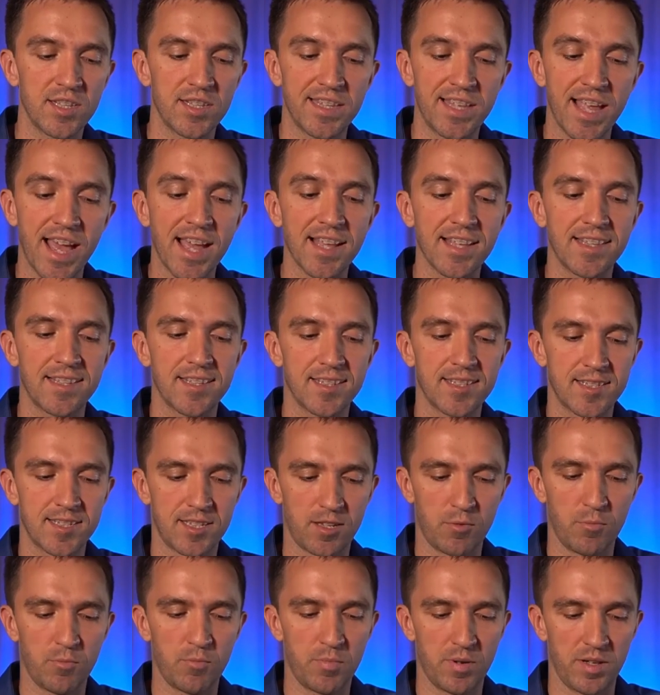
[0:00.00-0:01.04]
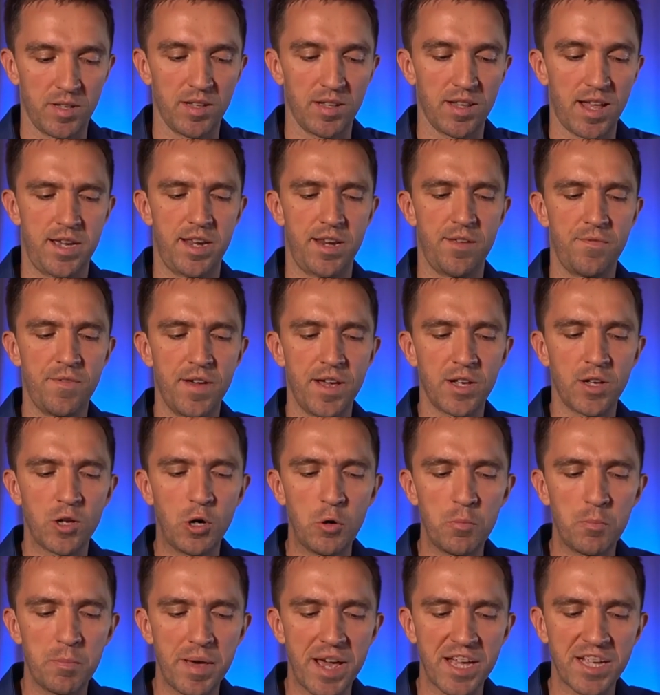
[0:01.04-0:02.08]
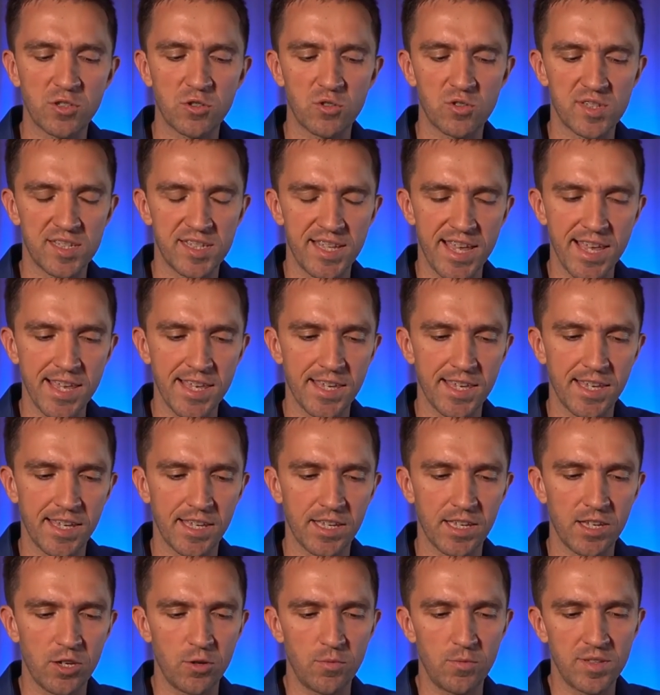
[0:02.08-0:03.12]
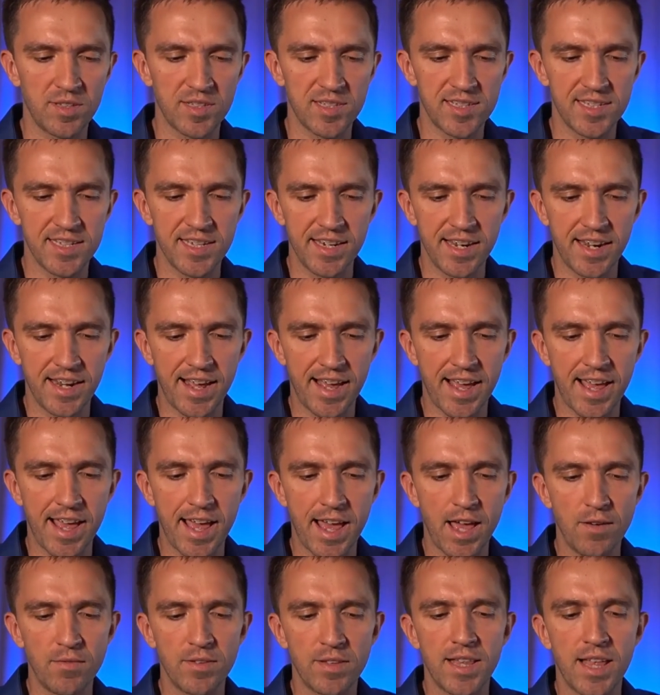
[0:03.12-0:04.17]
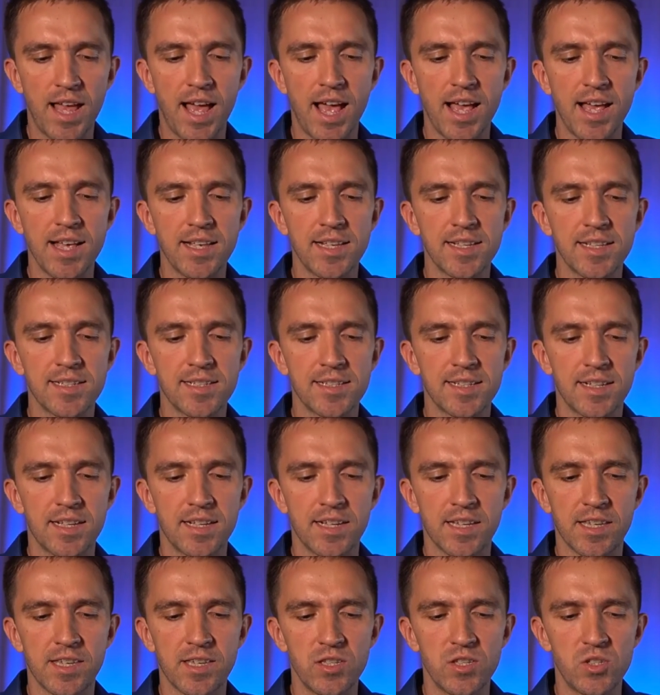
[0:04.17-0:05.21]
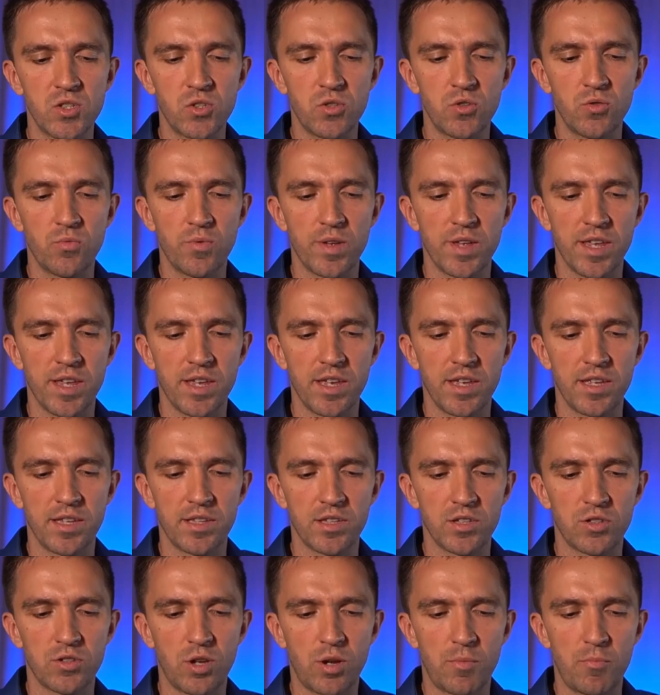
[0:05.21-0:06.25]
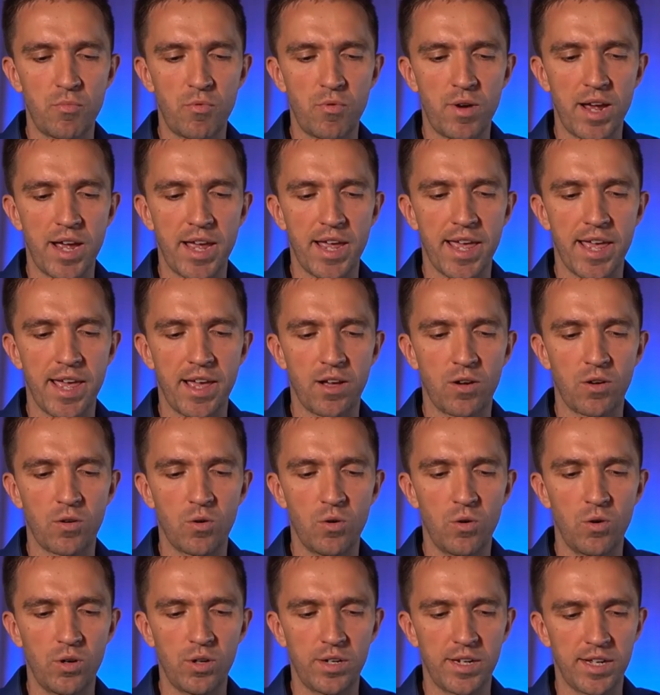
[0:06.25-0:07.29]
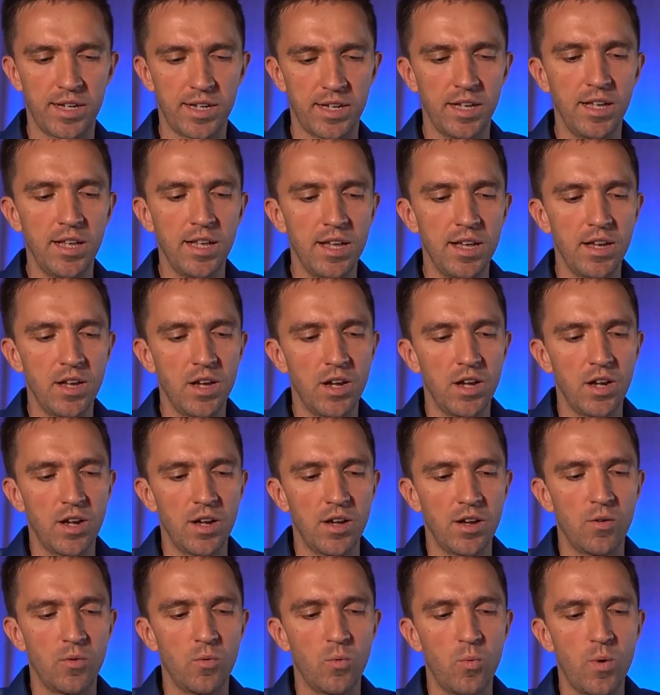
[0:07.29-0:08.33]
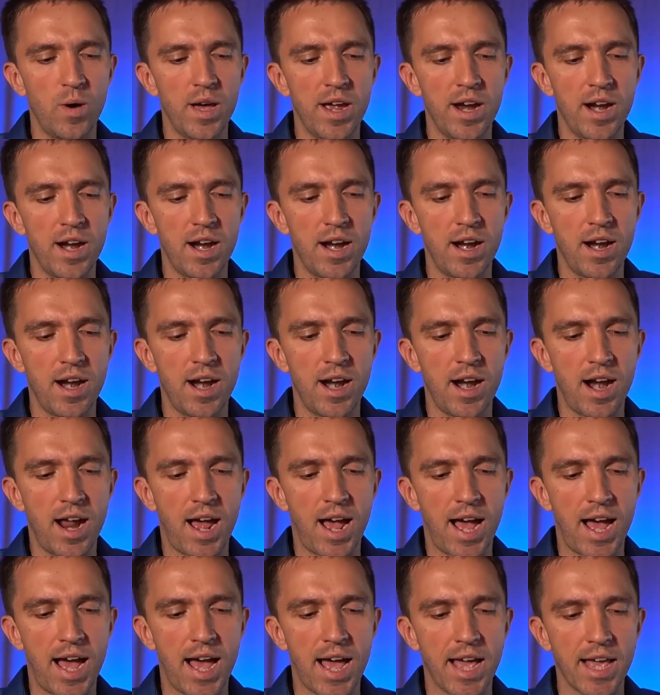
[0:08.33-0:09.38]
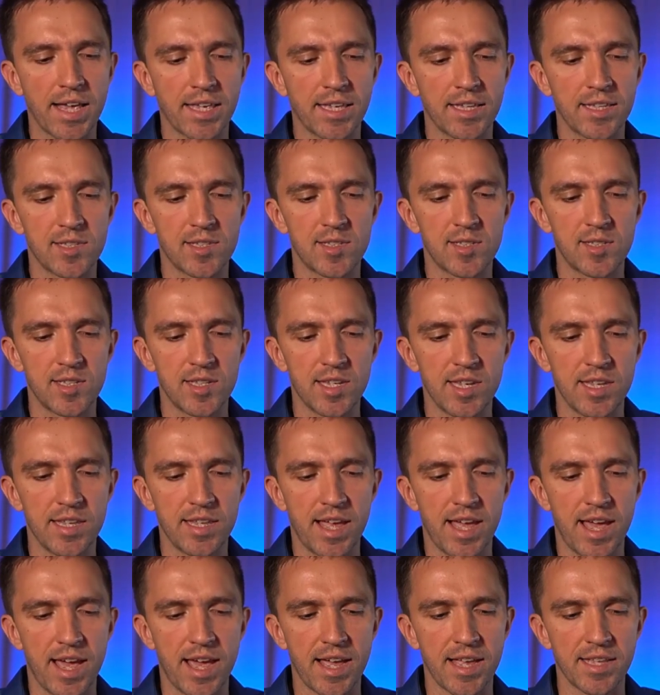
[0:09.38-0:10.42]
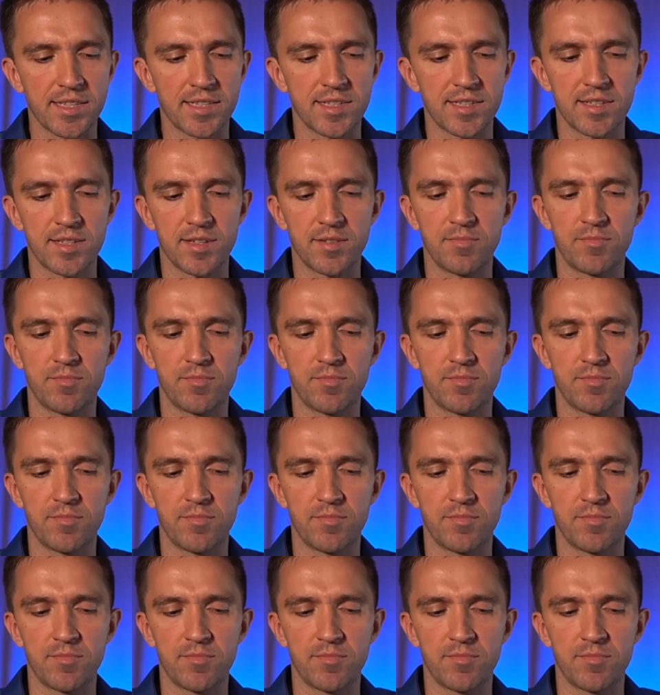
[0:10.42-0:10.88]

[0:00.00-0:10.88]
that simple. And if I go back to staking, you will see that I have it as a history in the top right hand corner where I can see that